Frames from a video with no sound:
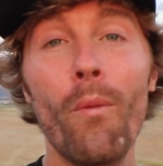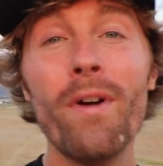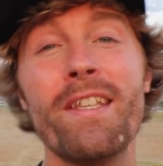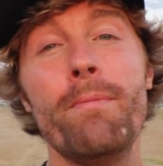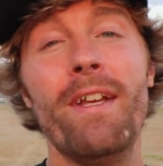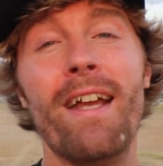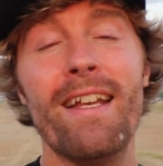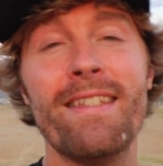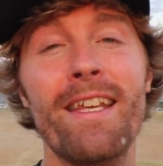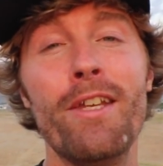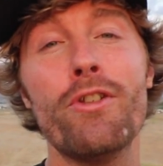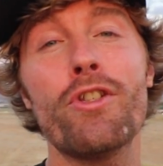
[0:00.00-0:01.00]
What's up, you guys?
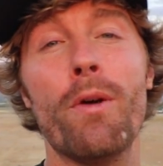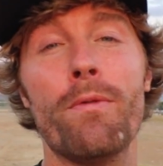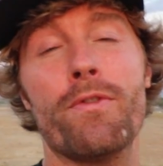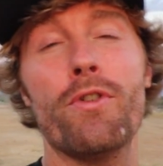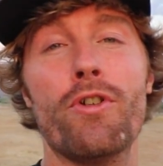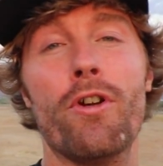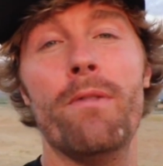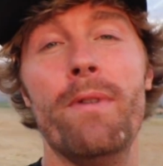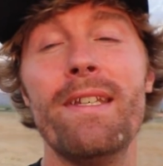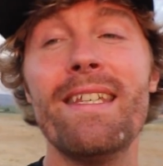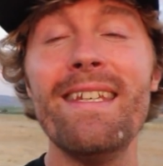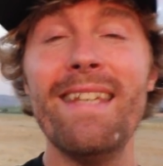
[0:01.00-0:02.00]
Thank you so much for joining
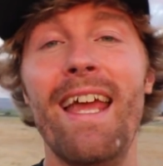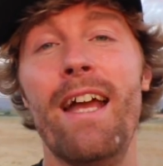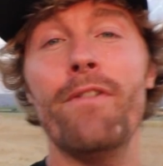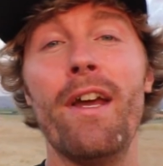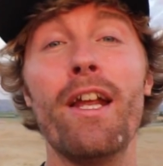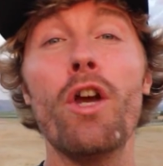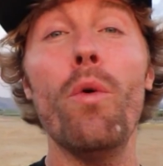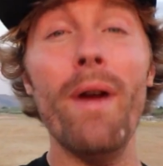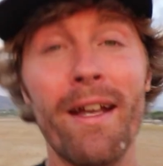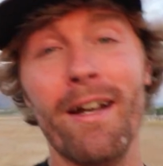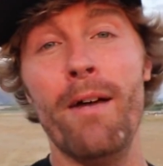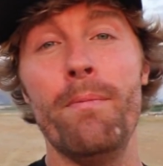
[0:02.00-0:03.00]
me. Today I've got a
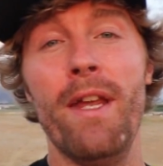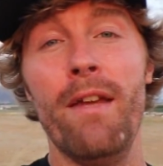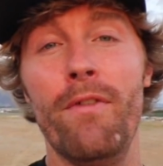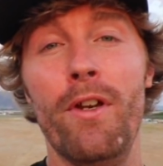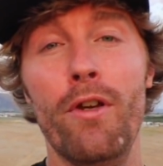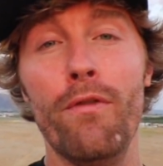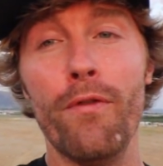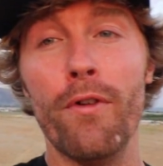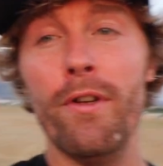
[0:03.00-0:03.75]
quick update video for